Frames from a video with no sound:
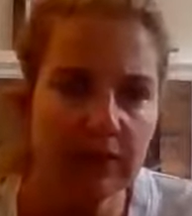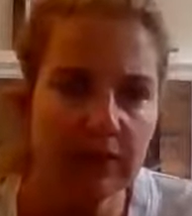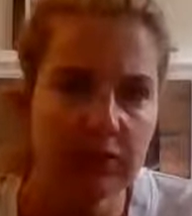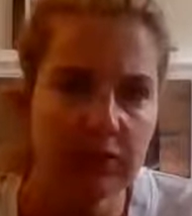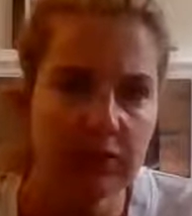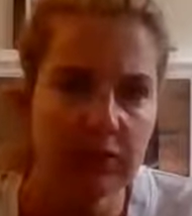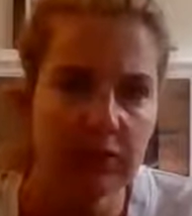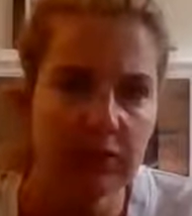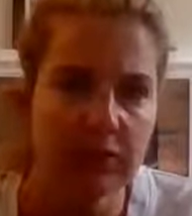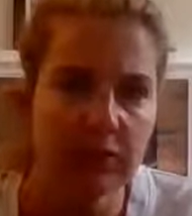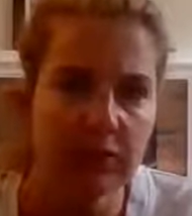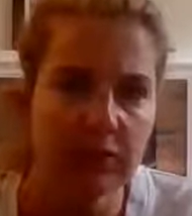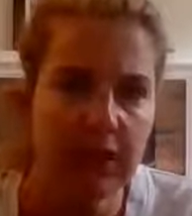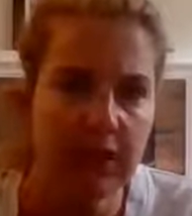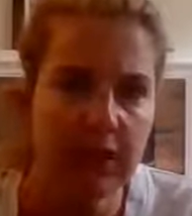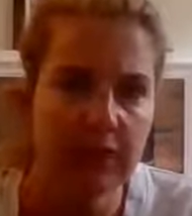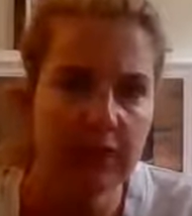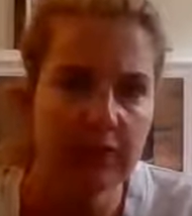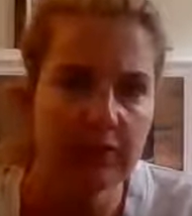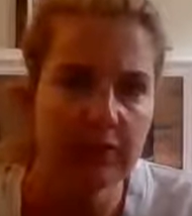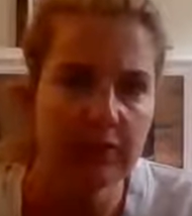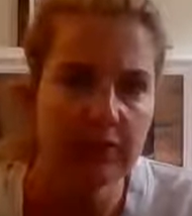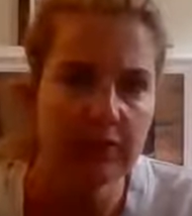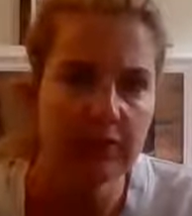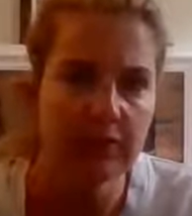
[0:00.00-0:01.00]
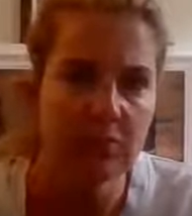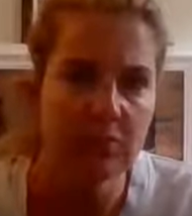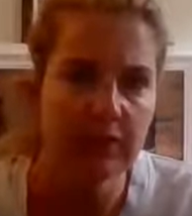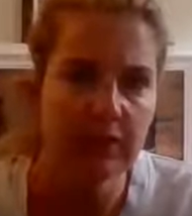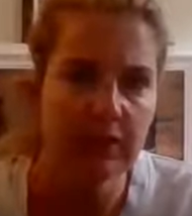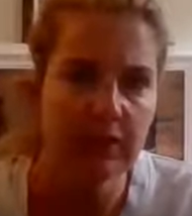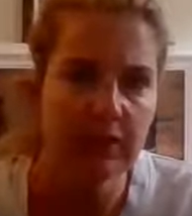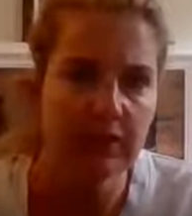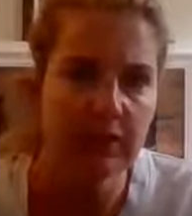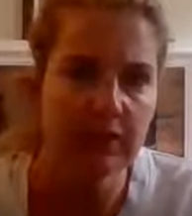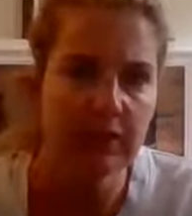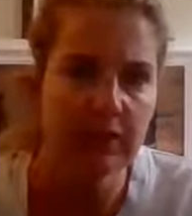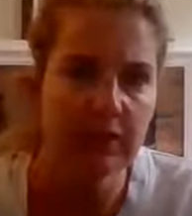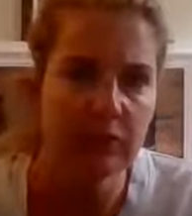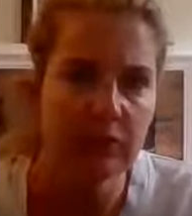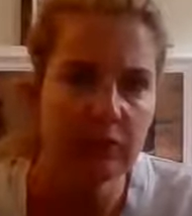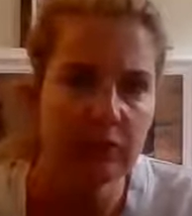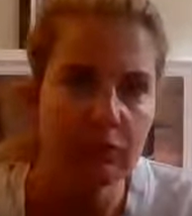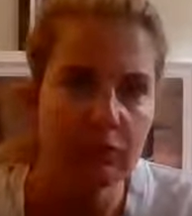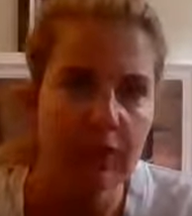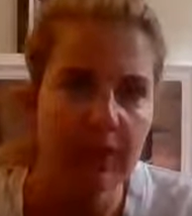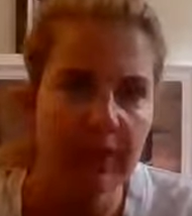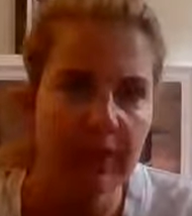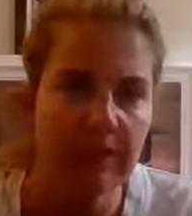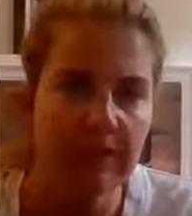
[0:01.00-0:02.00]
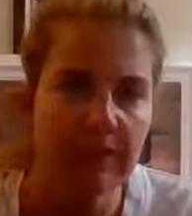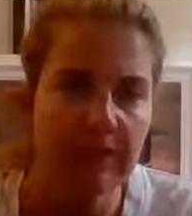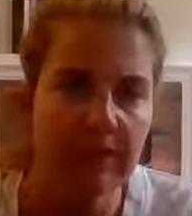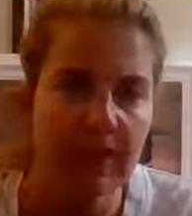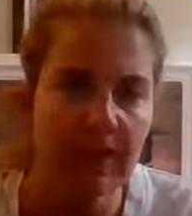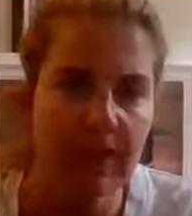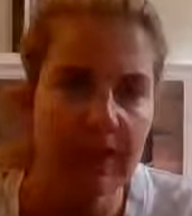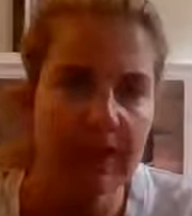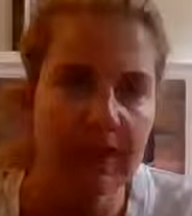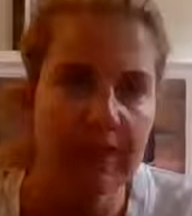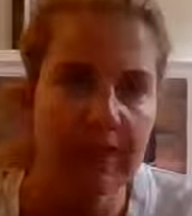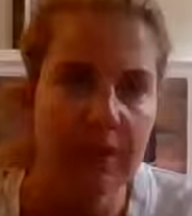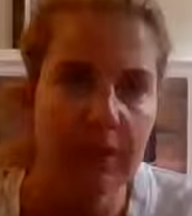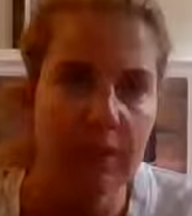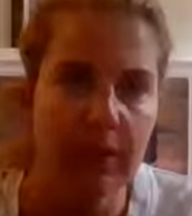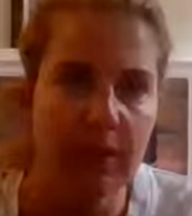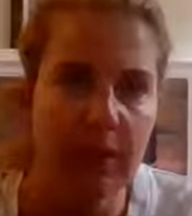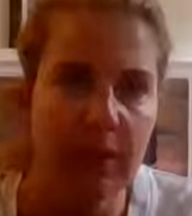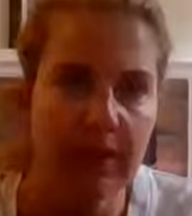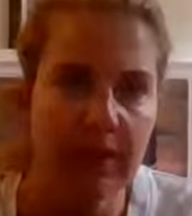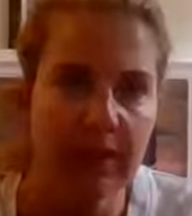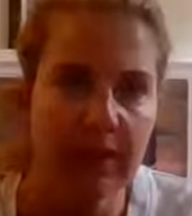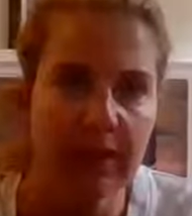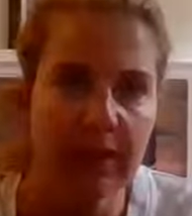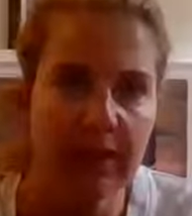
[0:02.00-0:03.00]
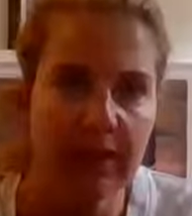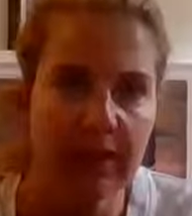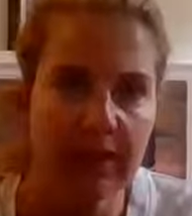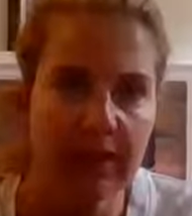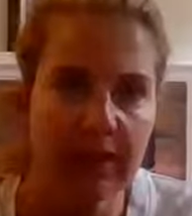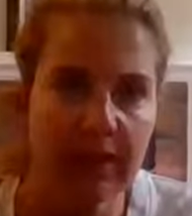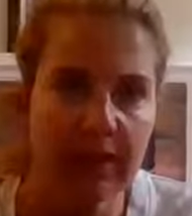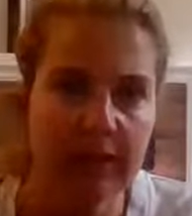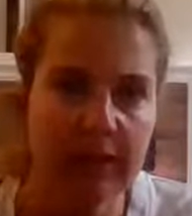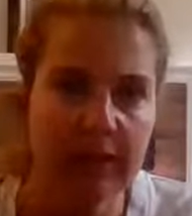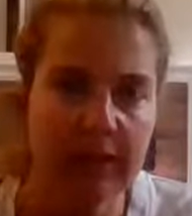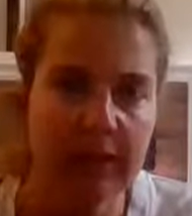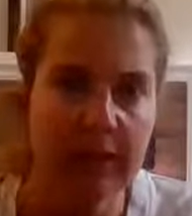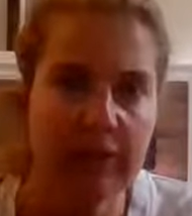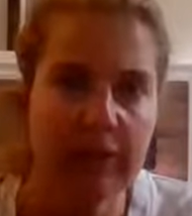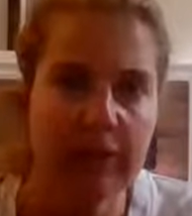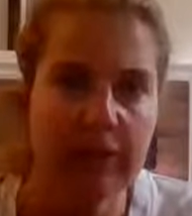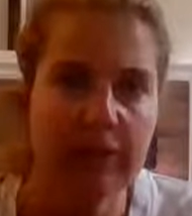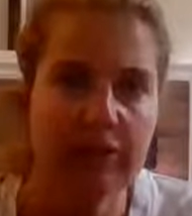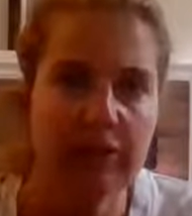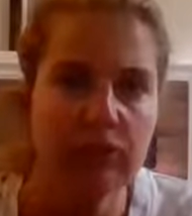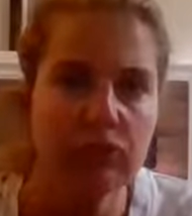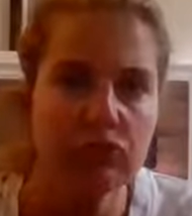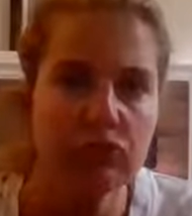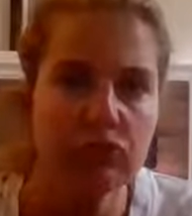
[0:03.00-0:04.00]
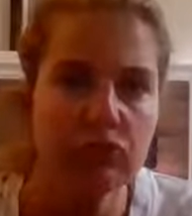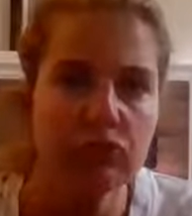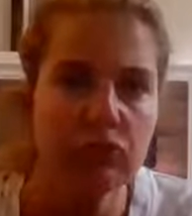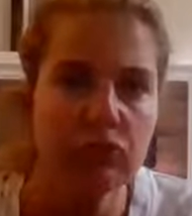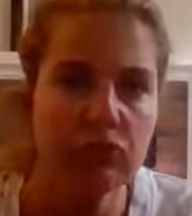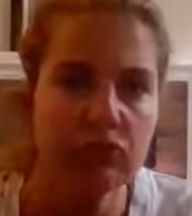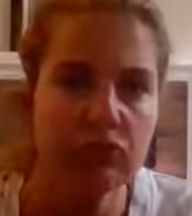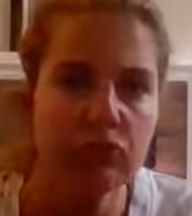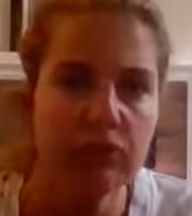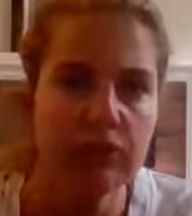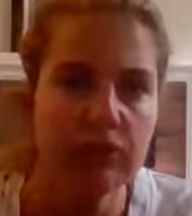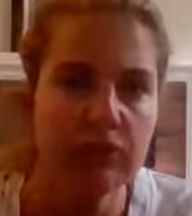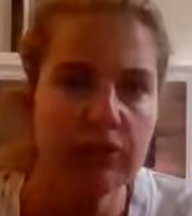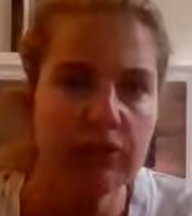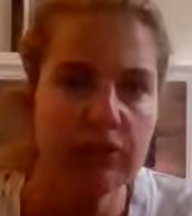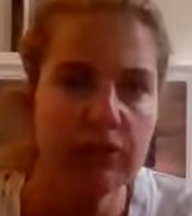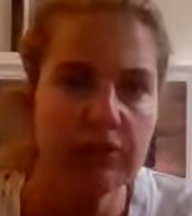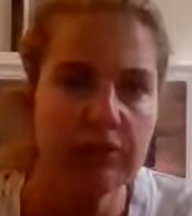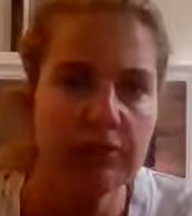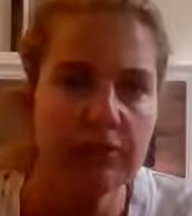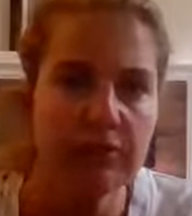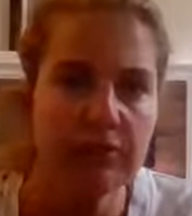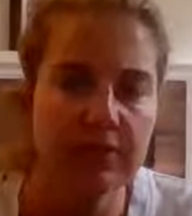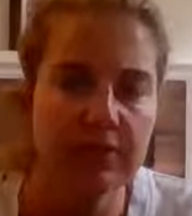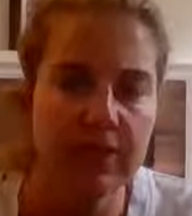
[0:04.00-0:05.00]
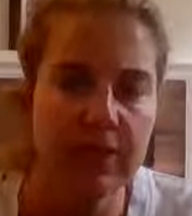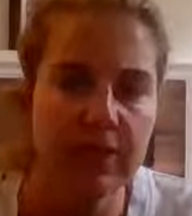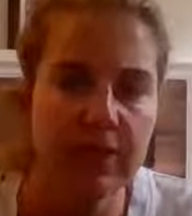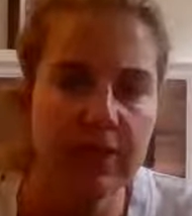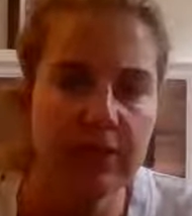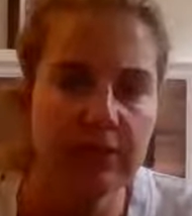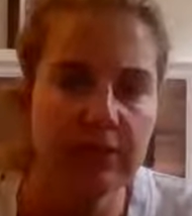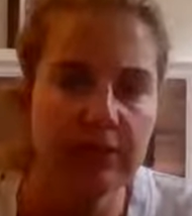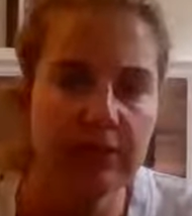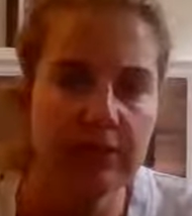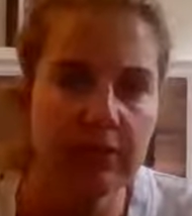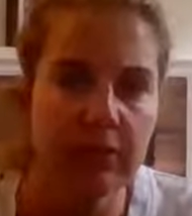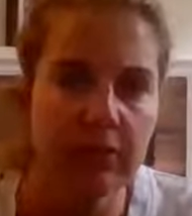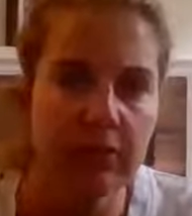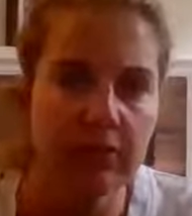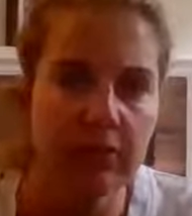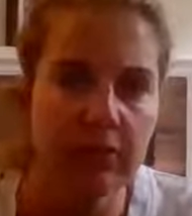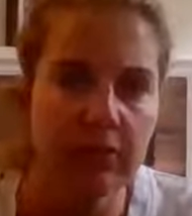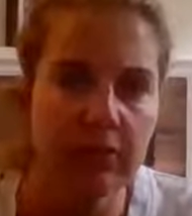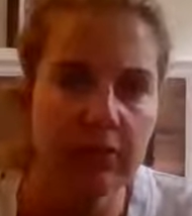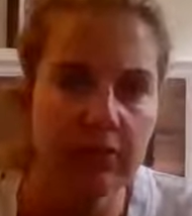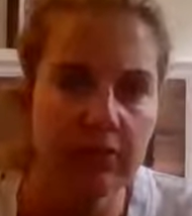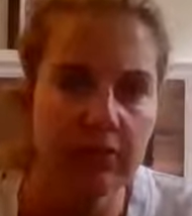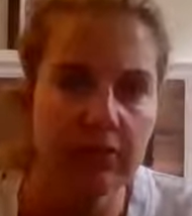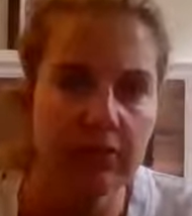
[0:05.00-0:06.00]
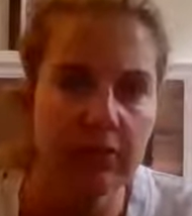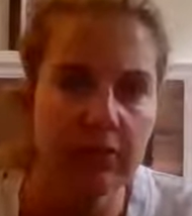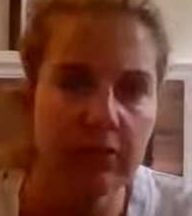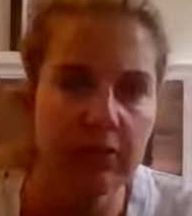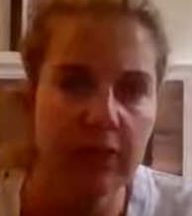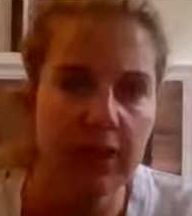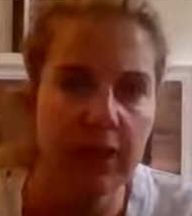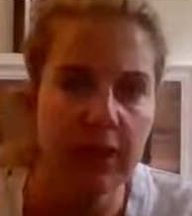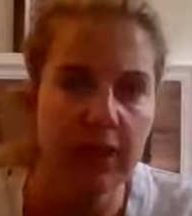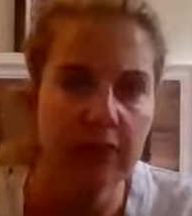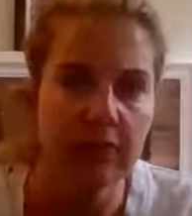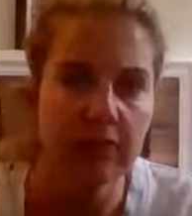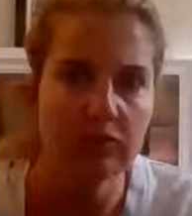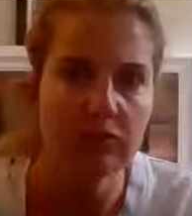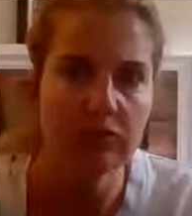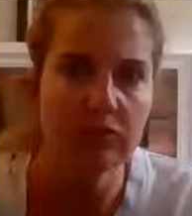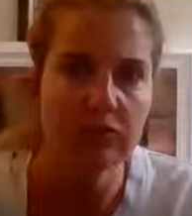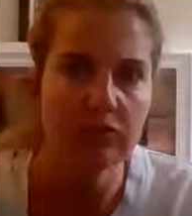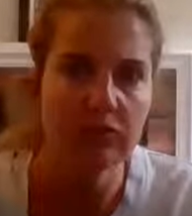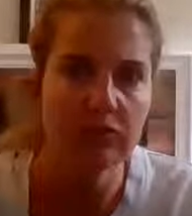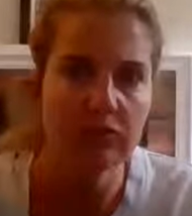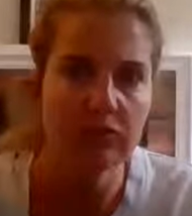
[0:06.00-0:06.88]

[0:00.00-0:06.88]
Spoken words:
So you're creating space on the right side of the body, and the shoulders are staying level. So we're not